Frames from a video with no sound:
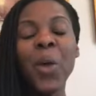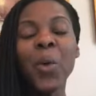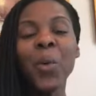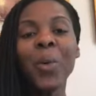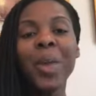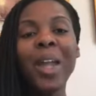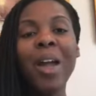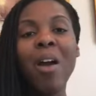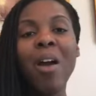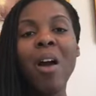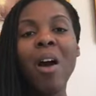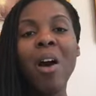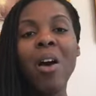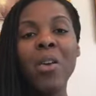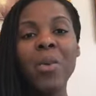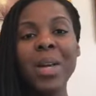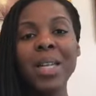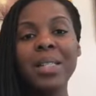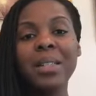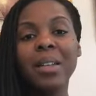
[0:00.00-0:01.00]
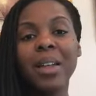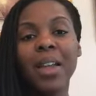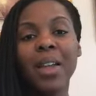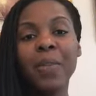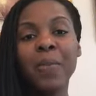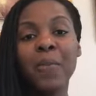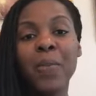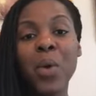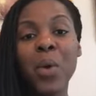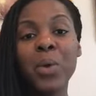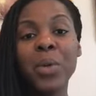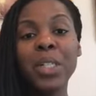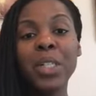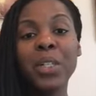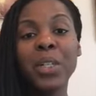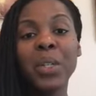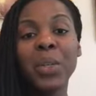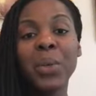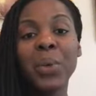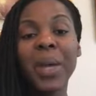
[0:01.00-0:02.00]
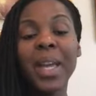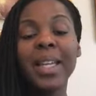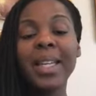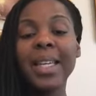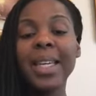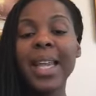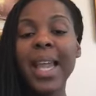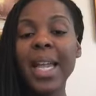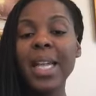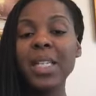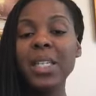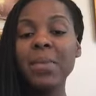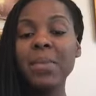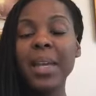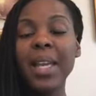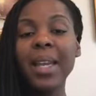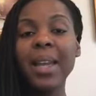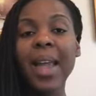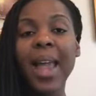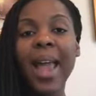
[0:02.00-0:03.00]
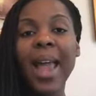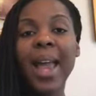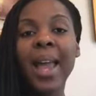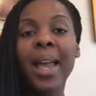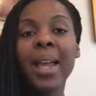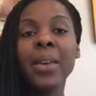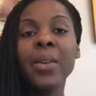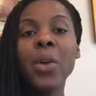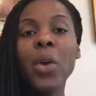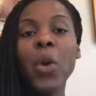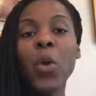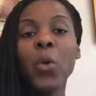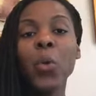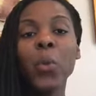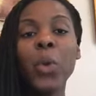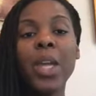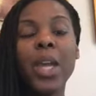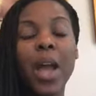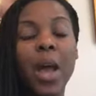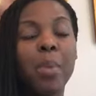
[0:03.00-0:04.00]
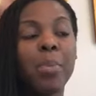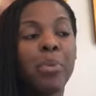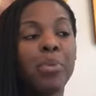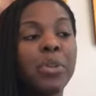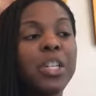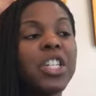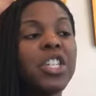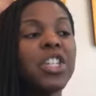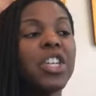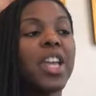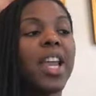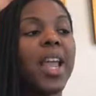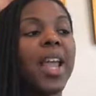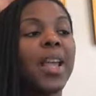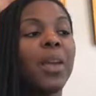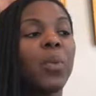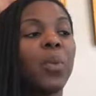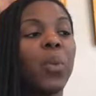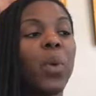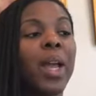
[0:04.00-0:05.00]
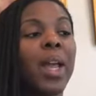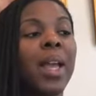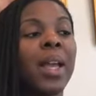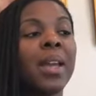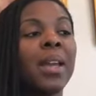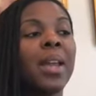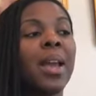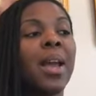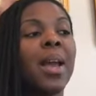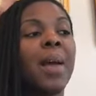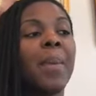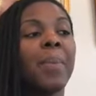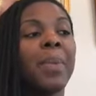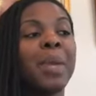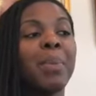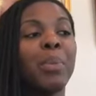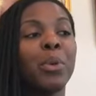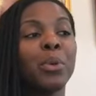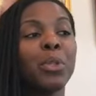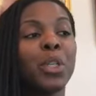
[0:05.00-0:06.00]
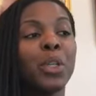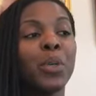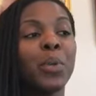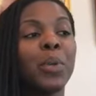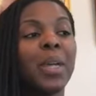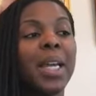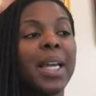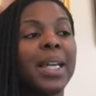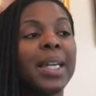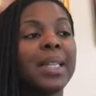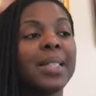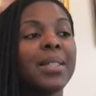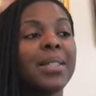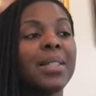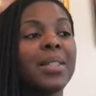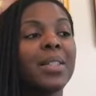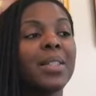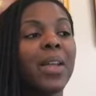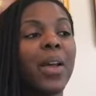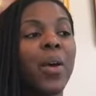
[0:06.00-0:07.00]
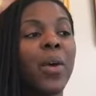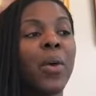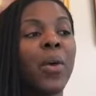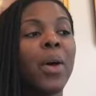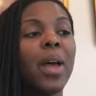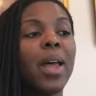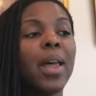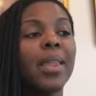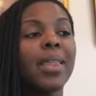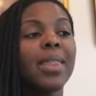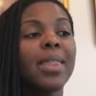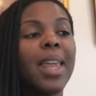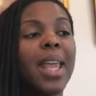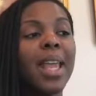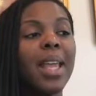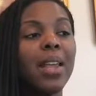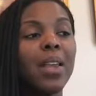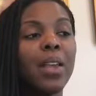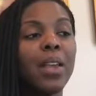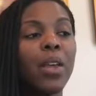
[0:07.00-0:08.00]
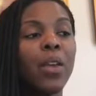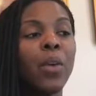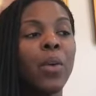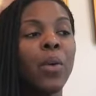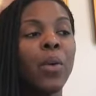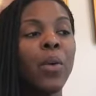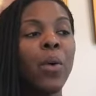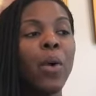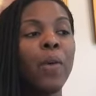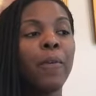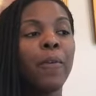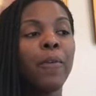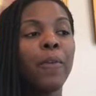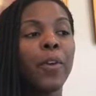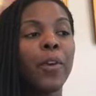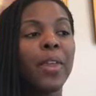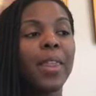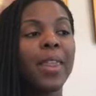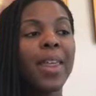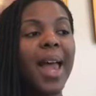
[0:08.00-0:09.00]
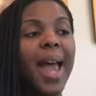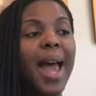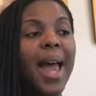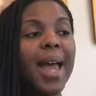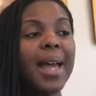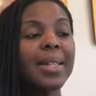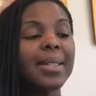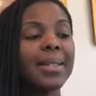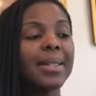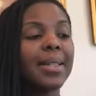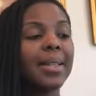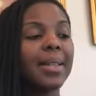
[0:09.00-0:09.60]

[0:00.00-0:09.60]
We are always looking forward to engagement, and we appreciate when people tune in. So thank you for that,